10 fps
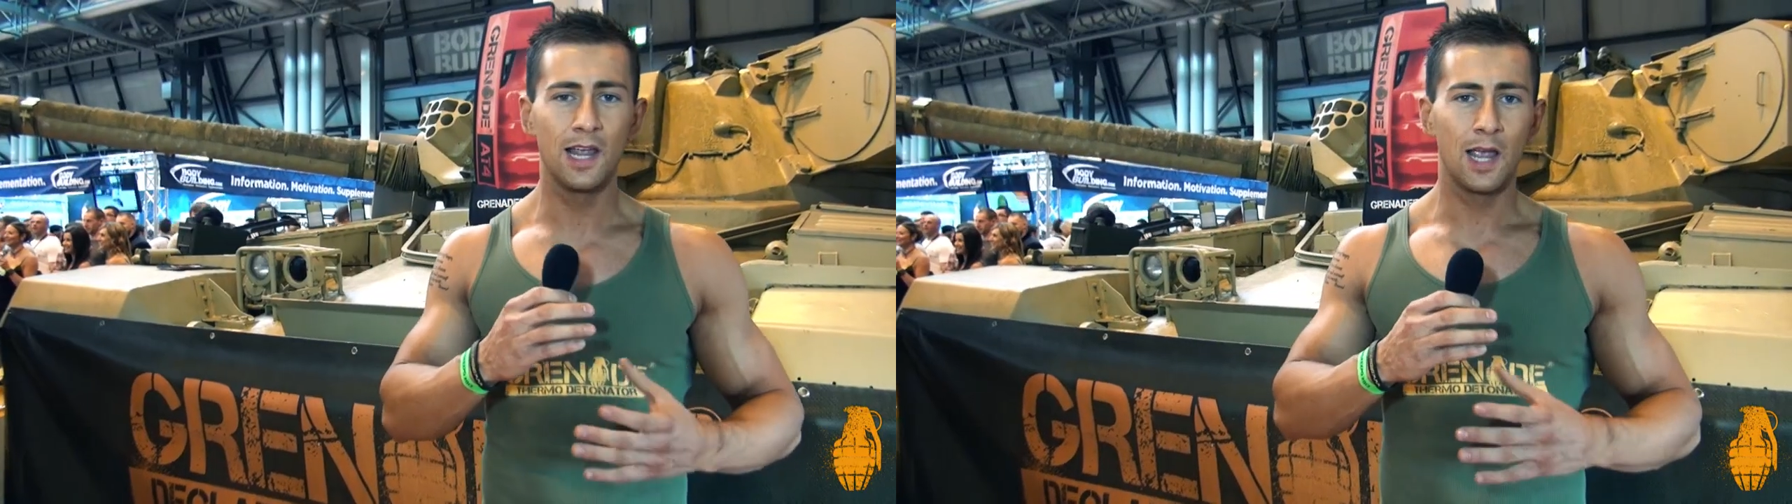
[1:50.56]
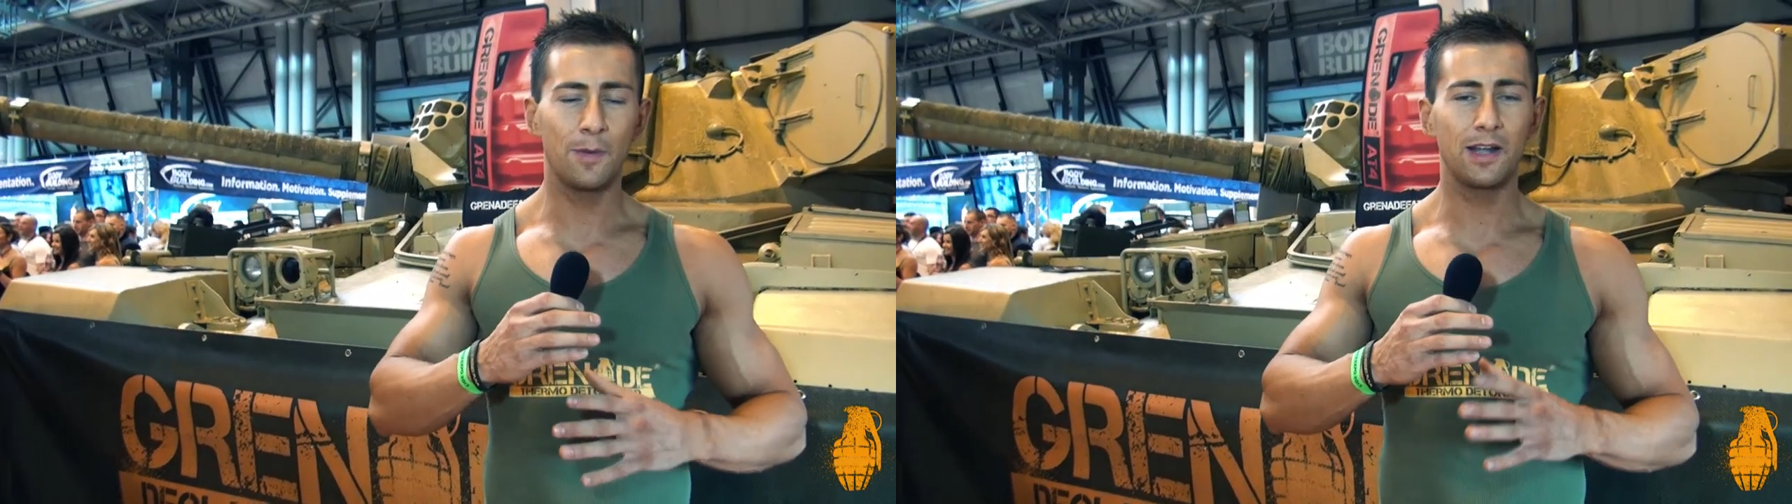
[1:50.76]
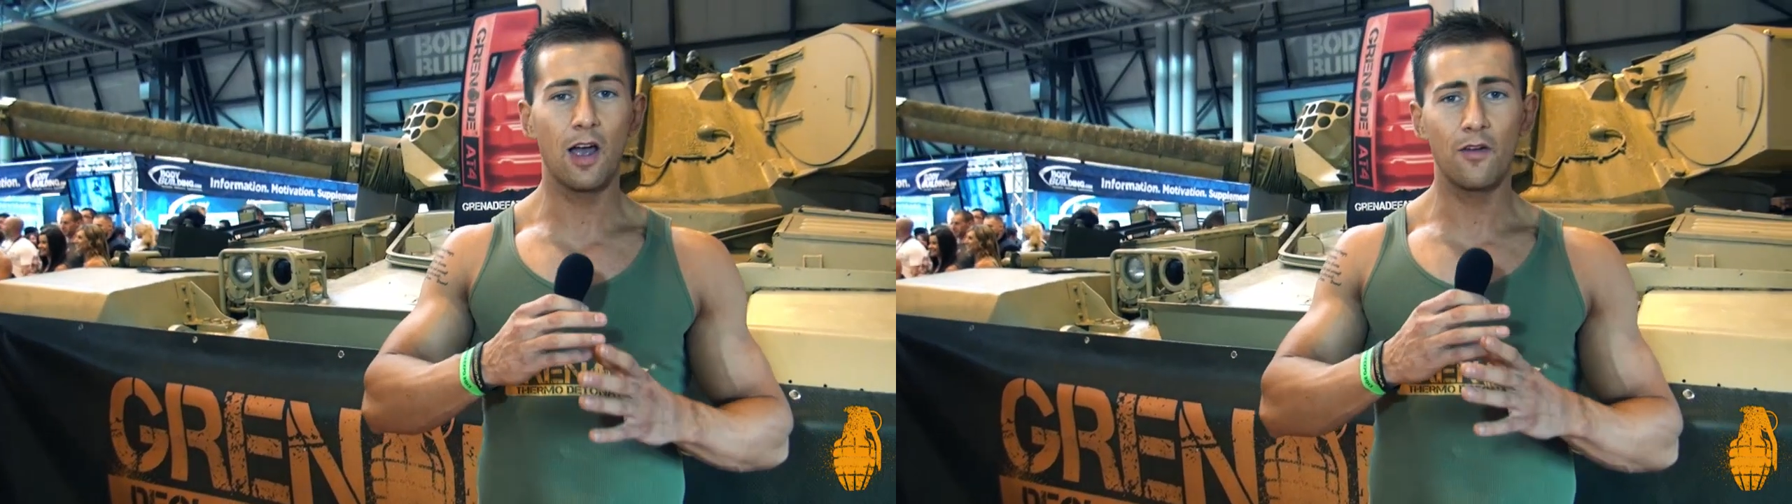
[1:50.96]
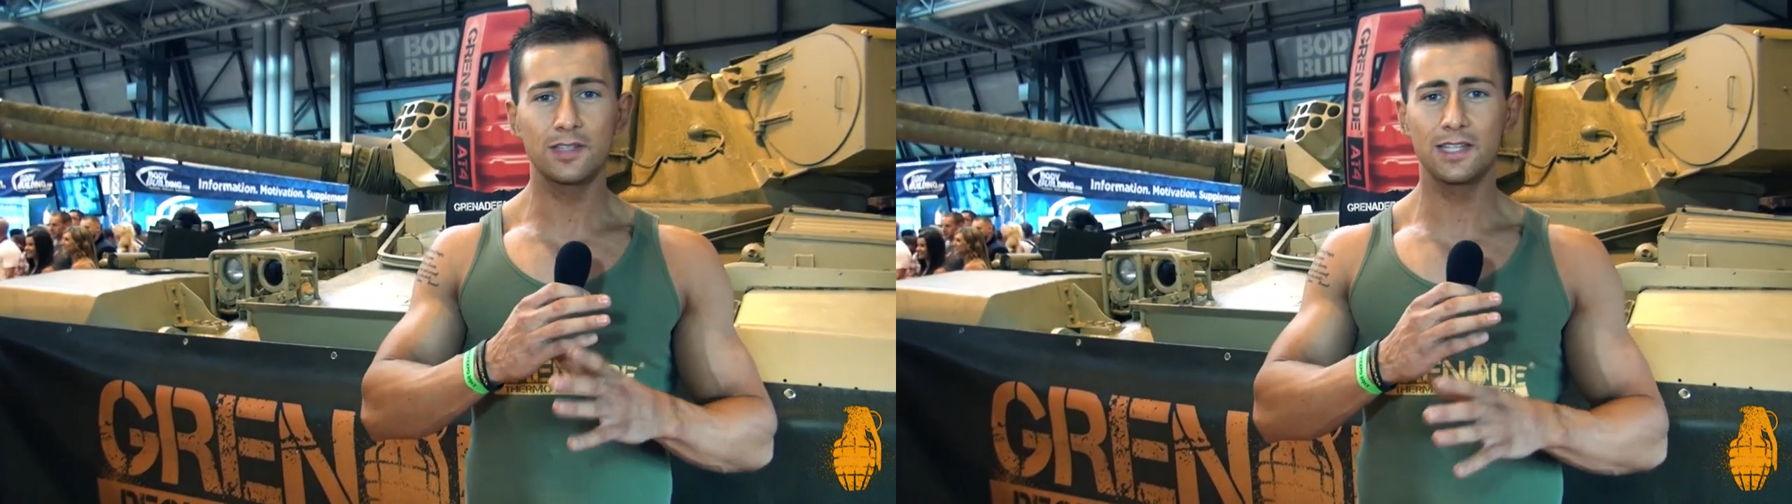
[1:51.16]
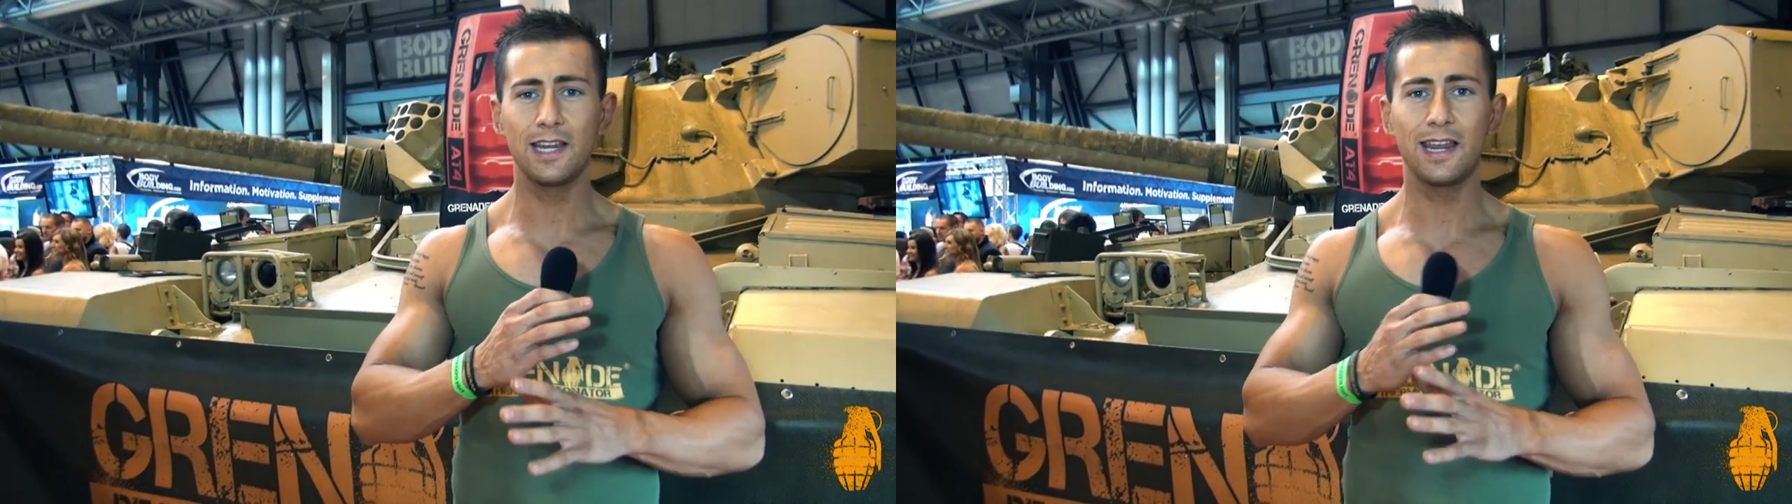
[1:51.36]
I mean,
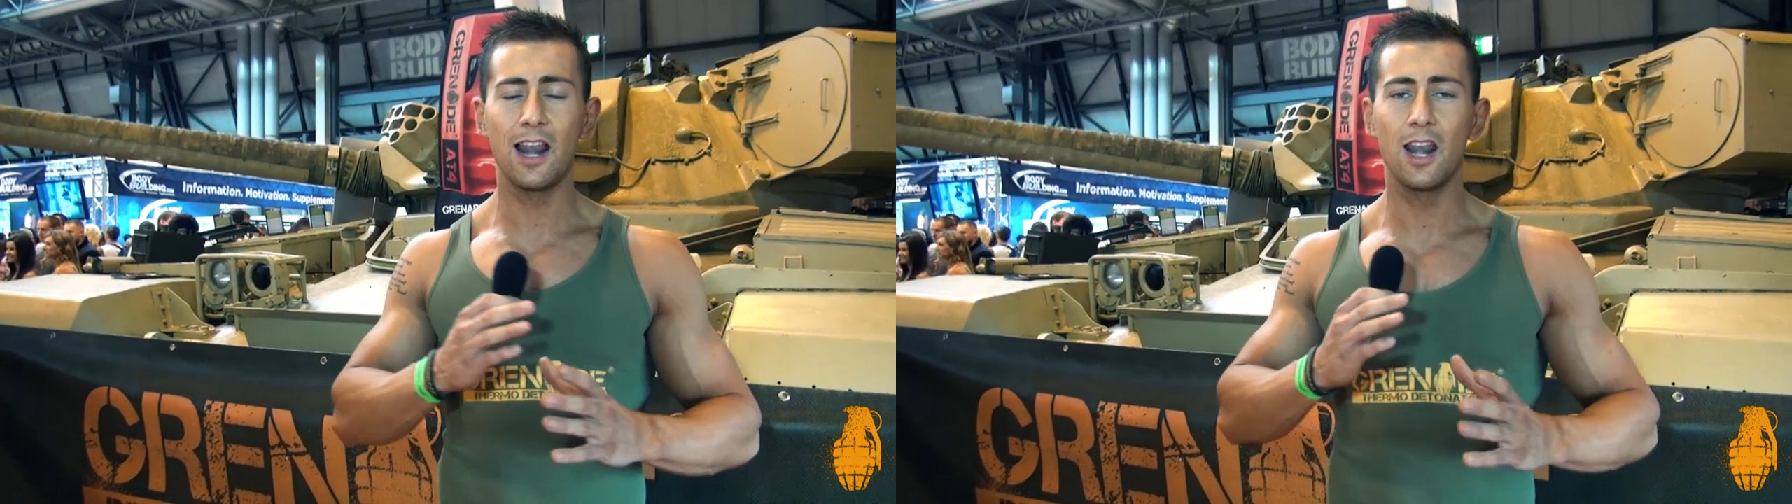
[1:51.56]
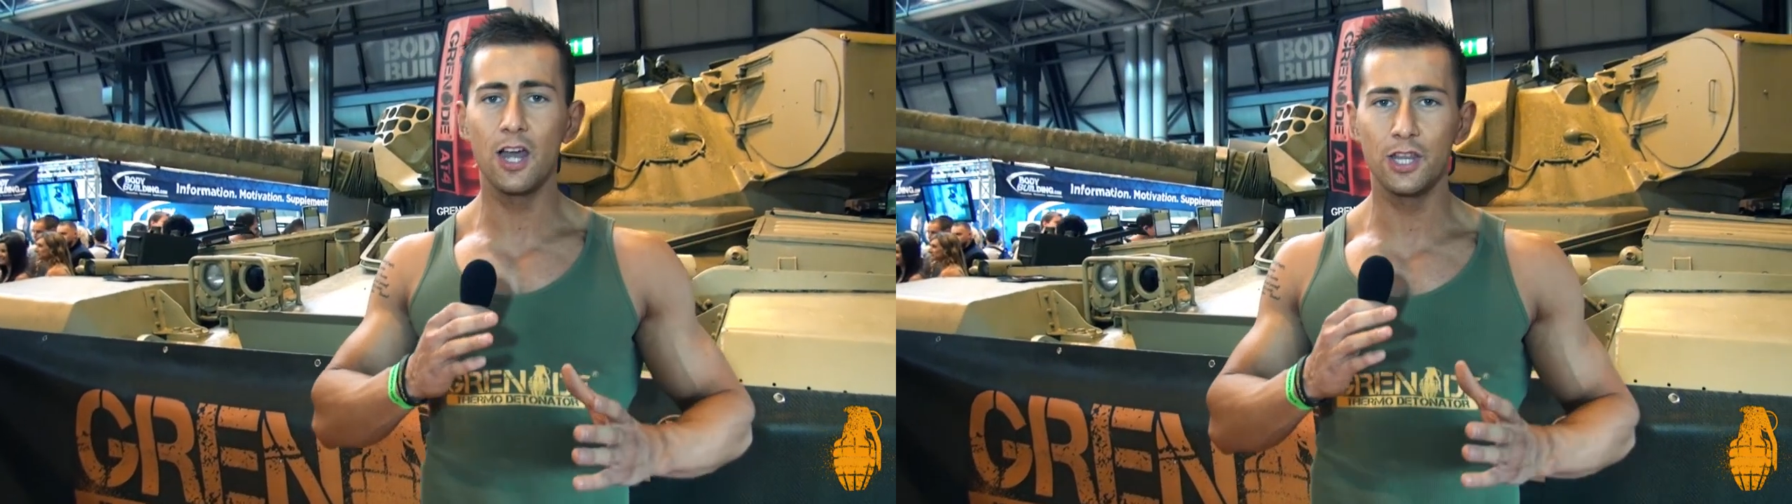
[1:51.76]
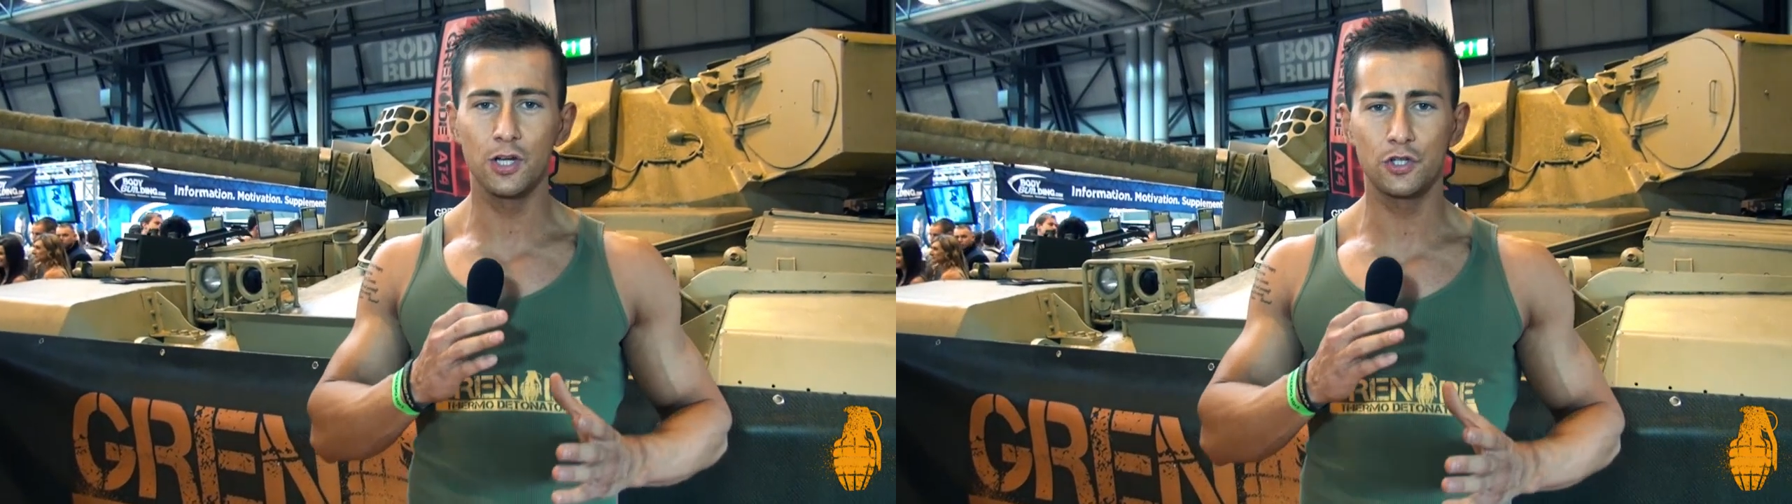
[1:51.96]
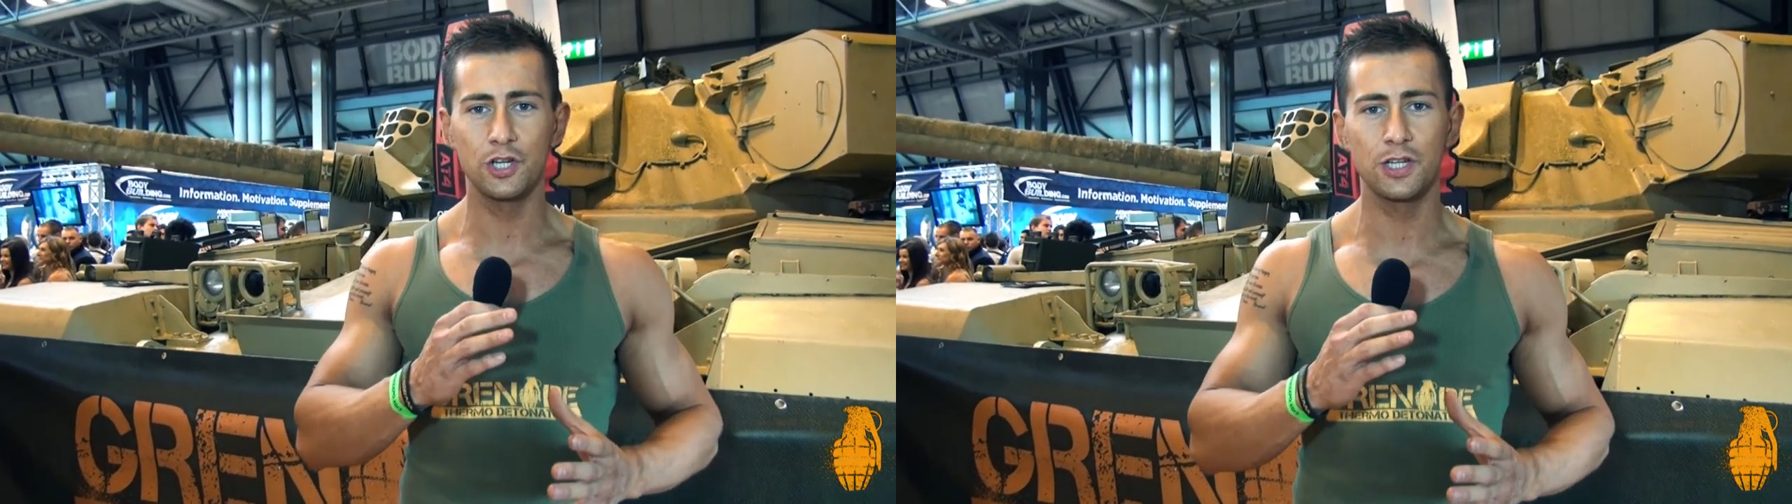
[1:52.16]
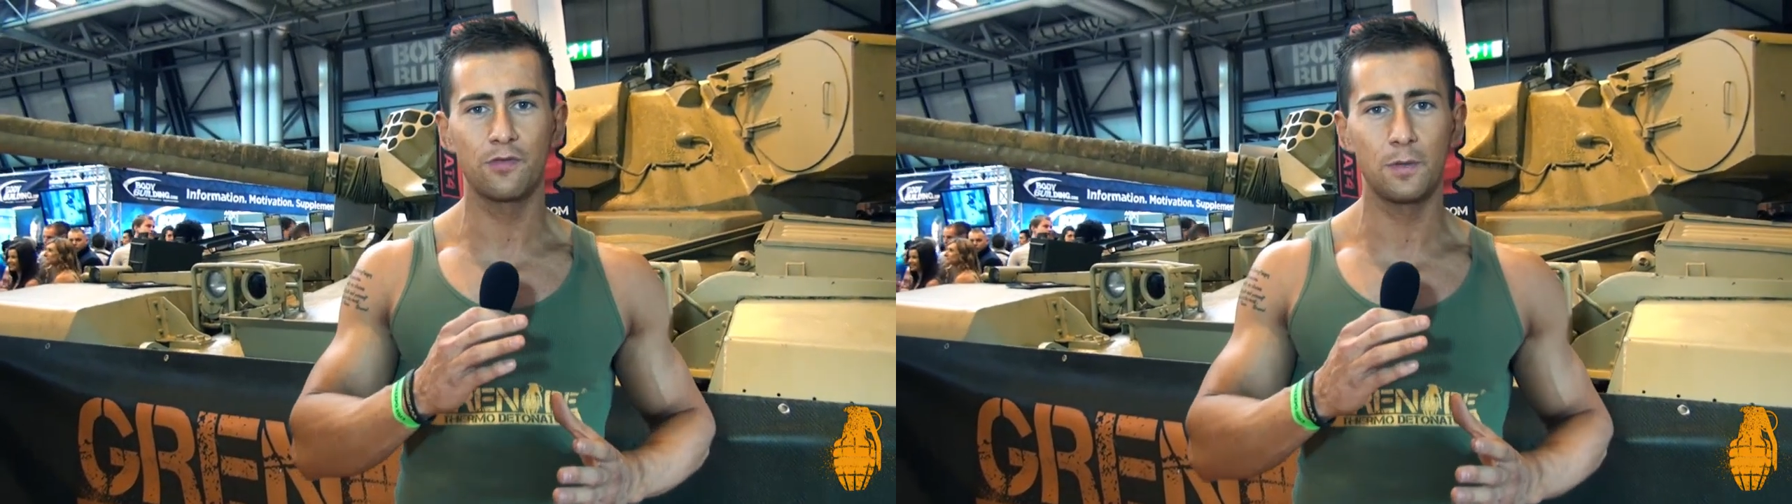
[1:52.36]
obviously you get a lot of the
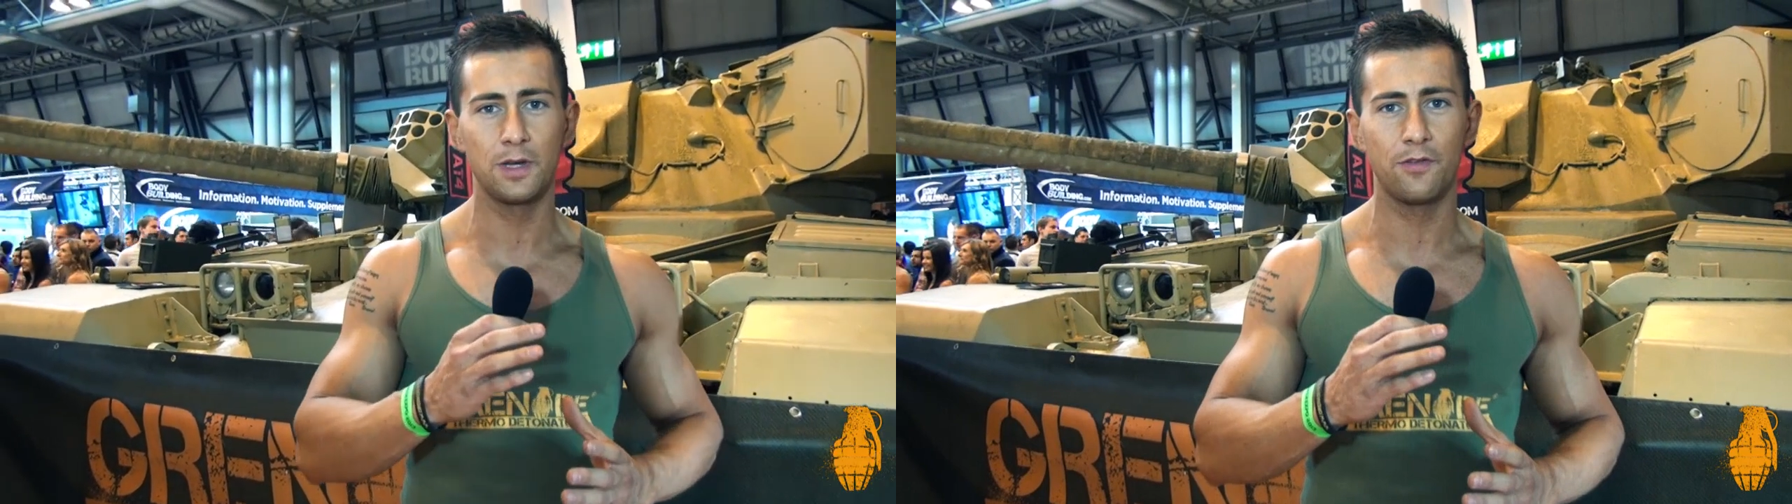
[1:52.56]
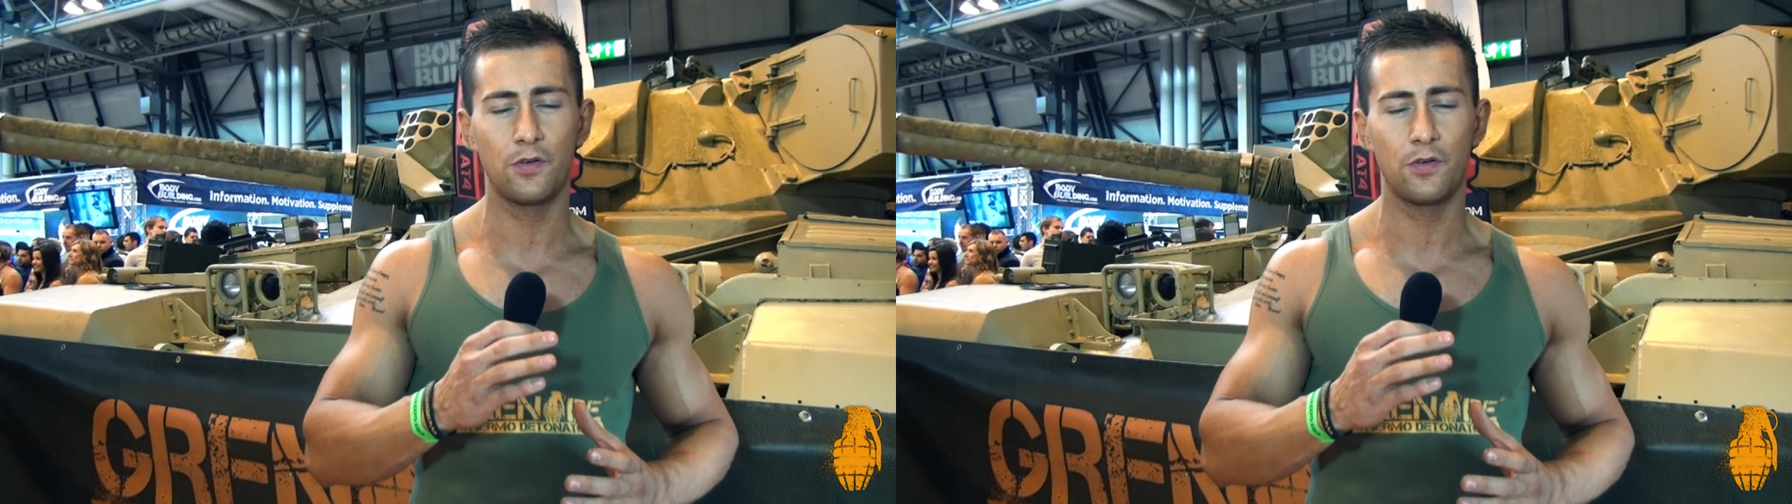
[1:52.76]
nutrition from your